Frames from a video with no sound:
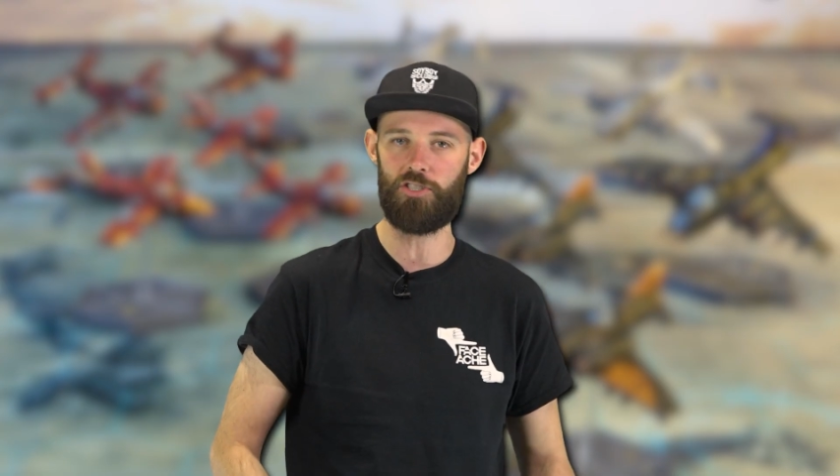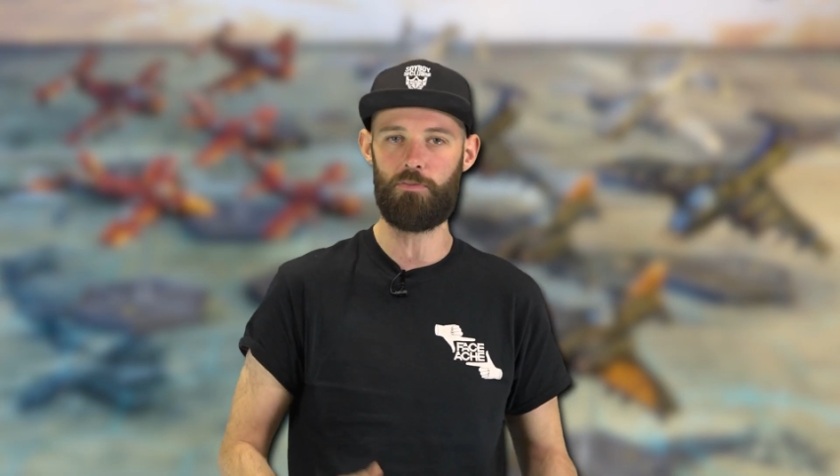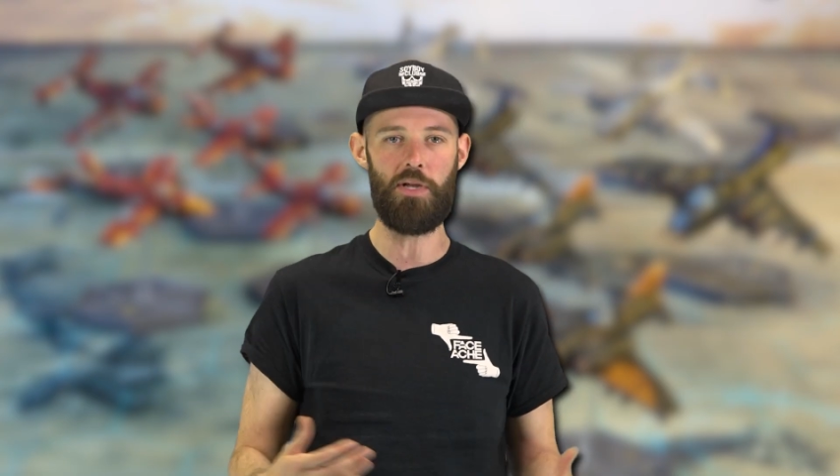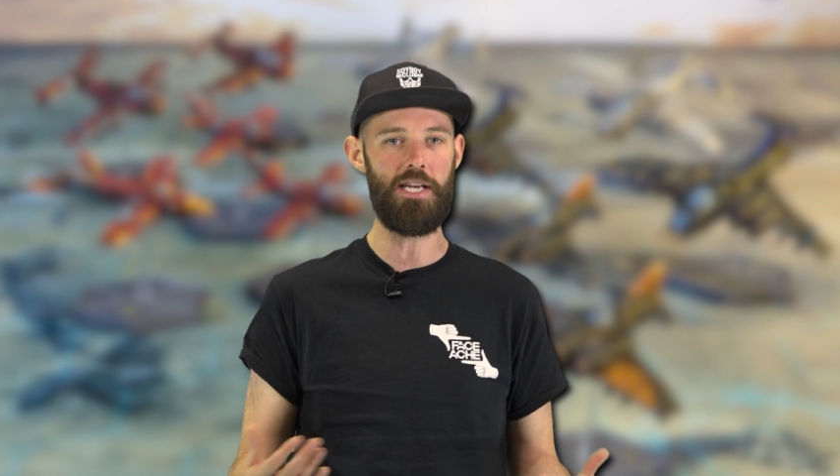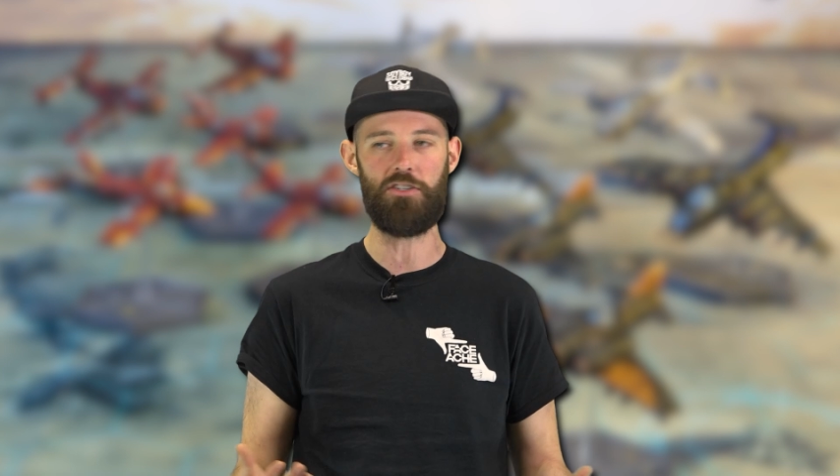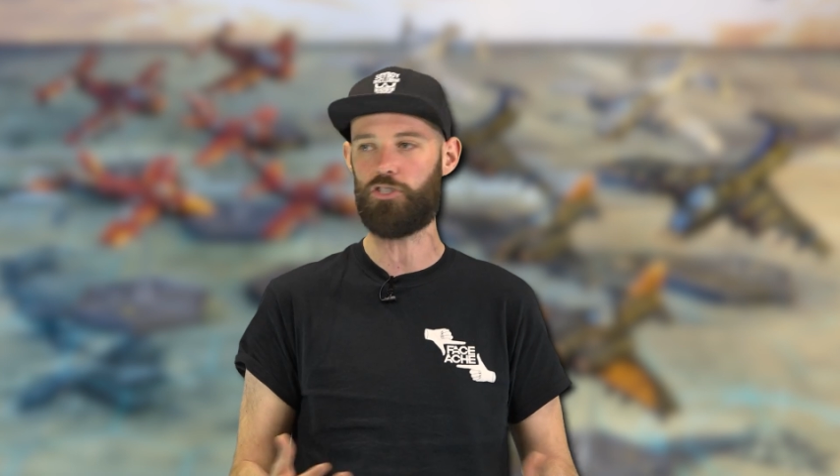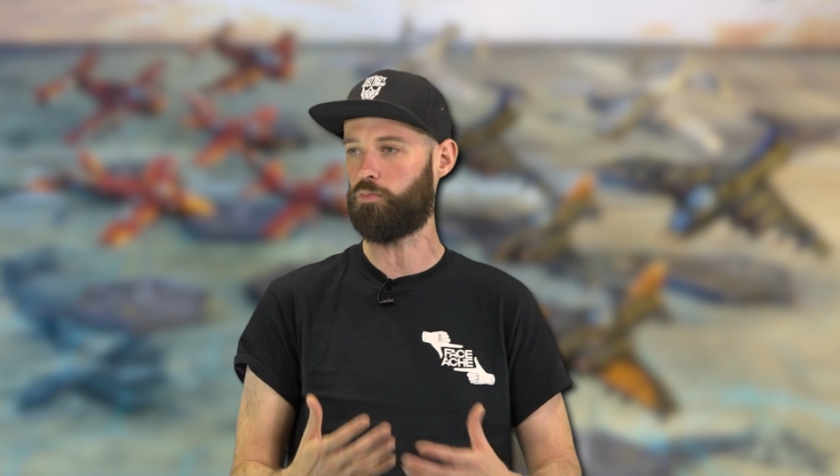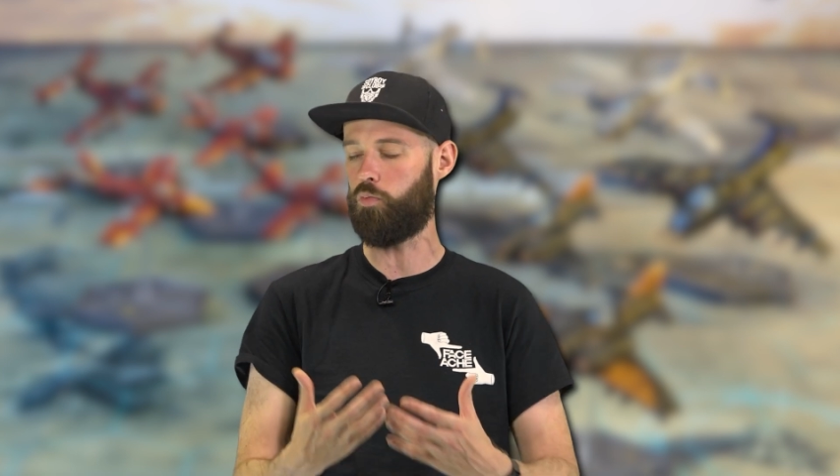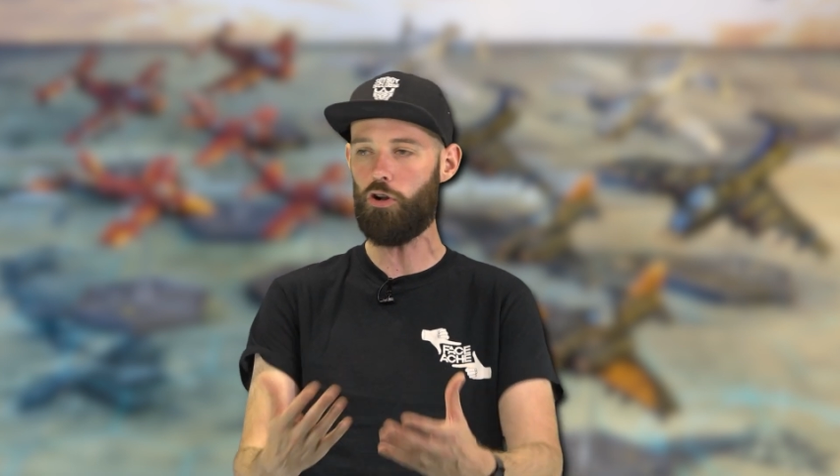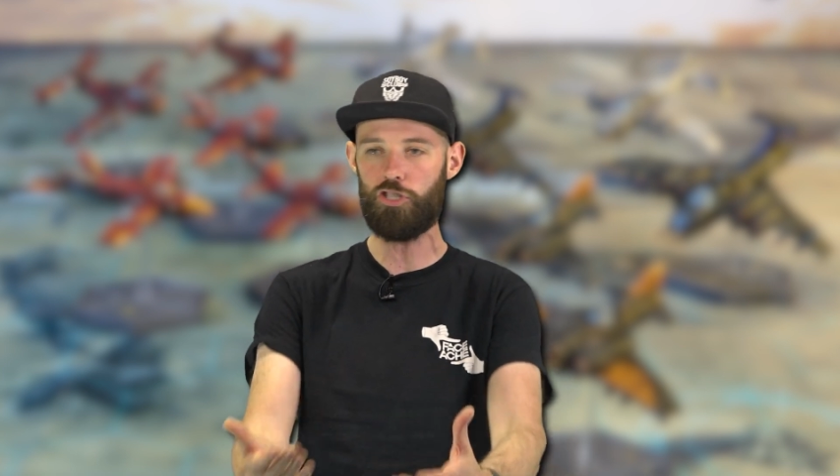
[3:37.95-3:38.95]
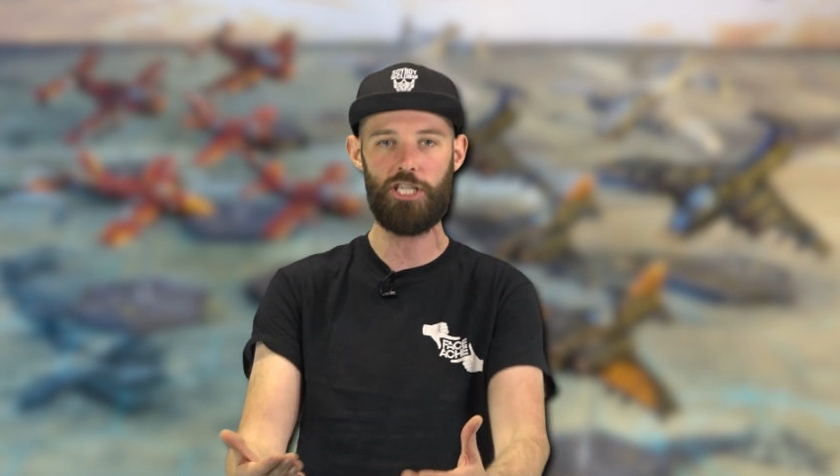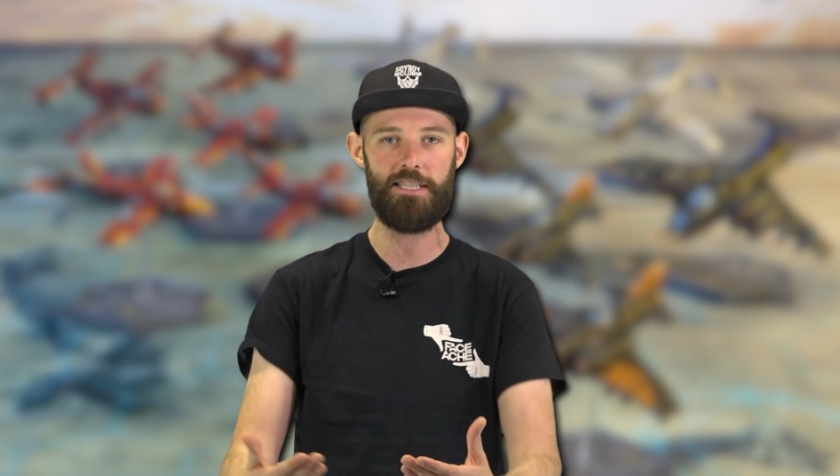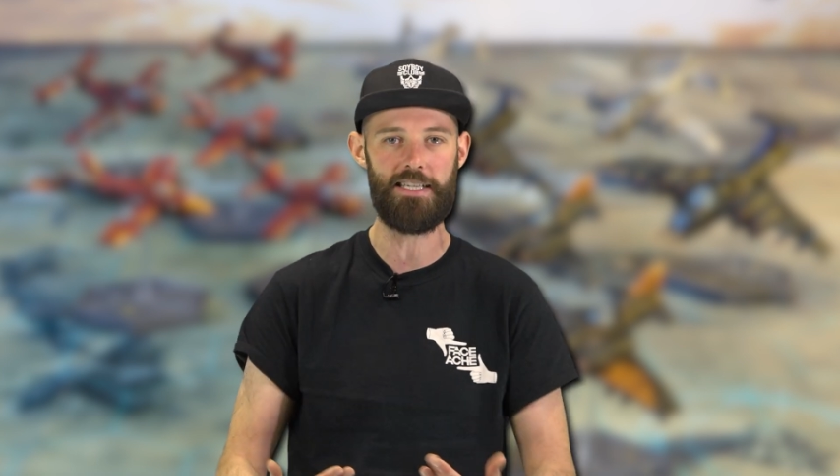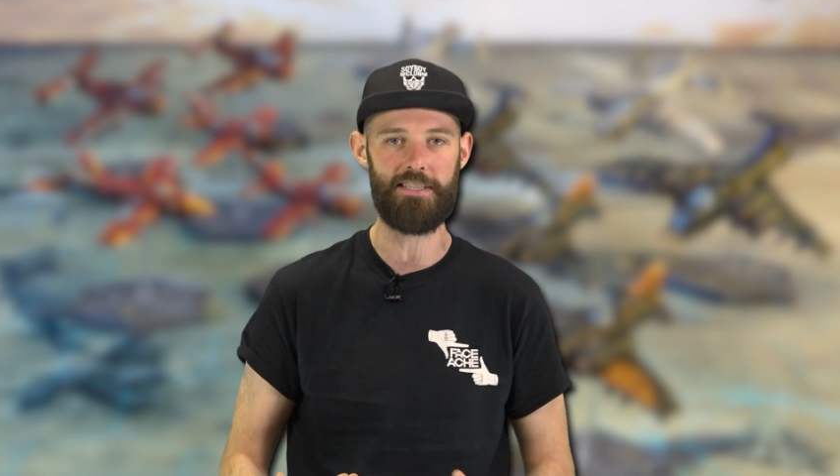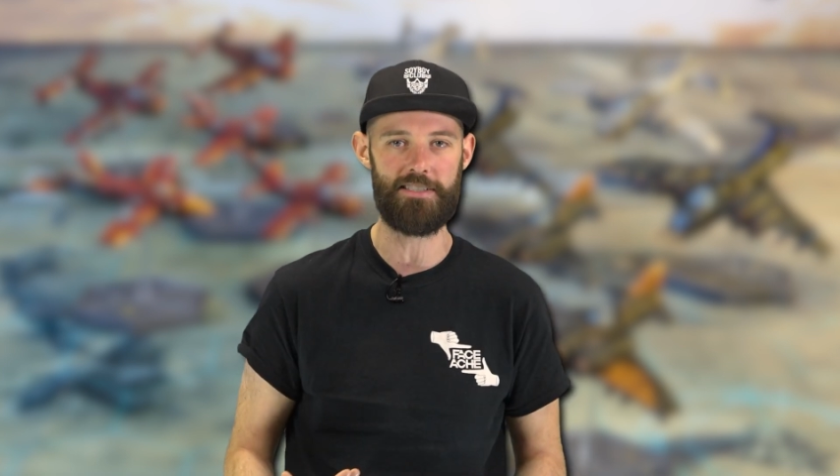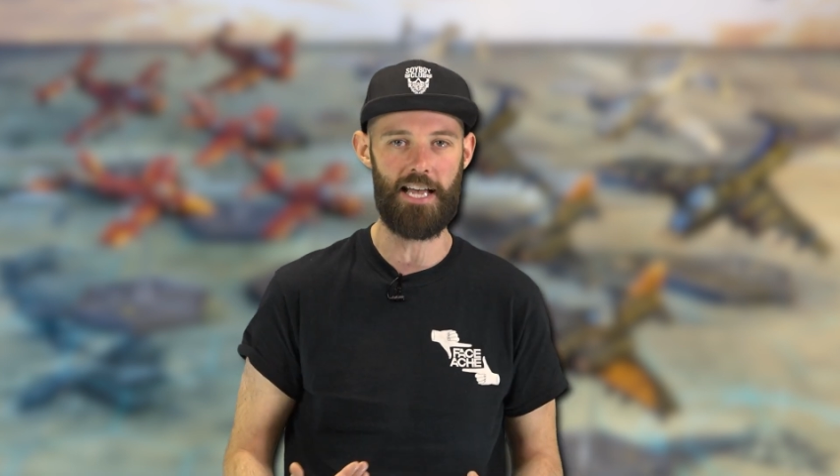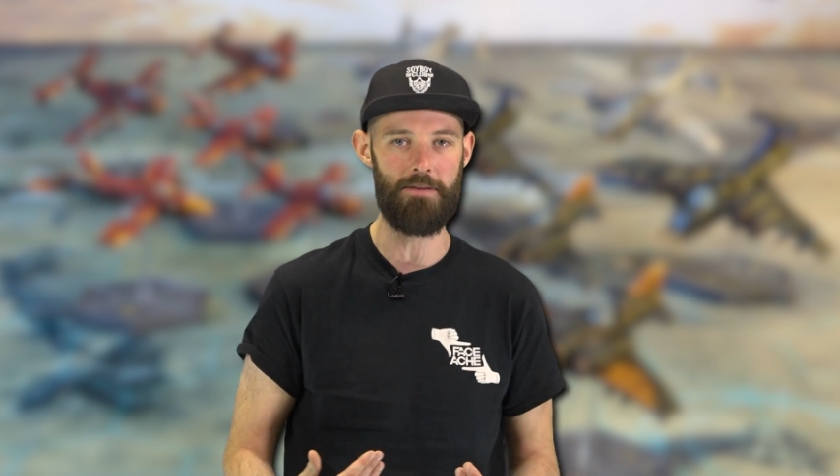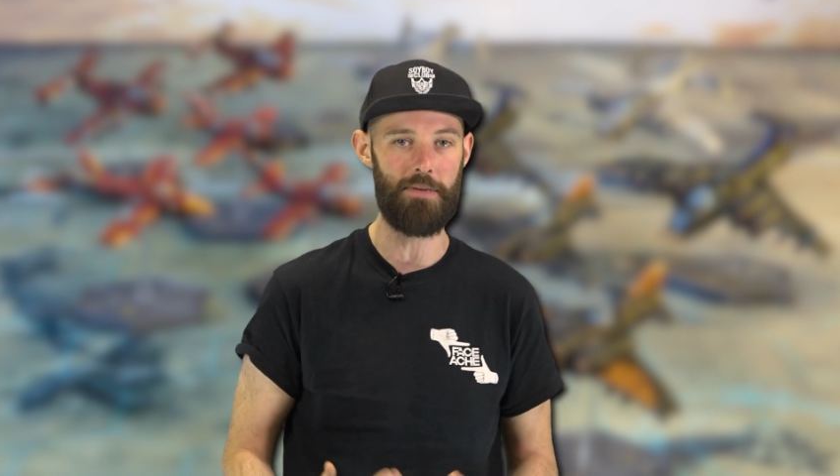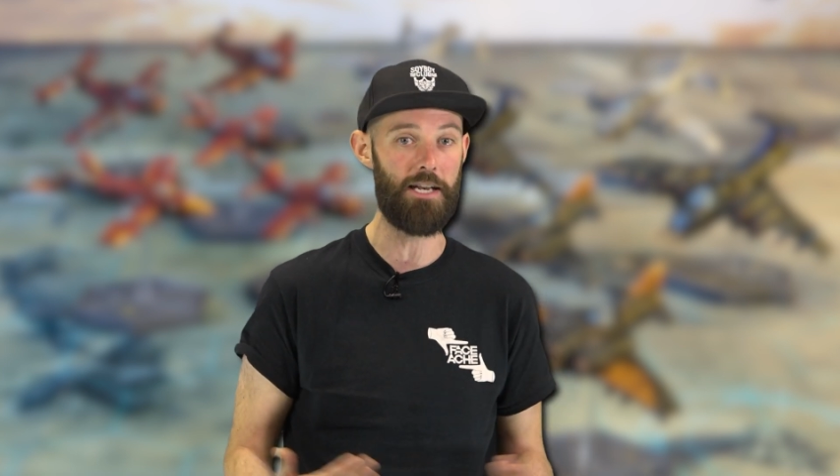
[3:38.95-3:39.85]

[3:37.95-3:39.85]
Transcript: spinning just watching this game,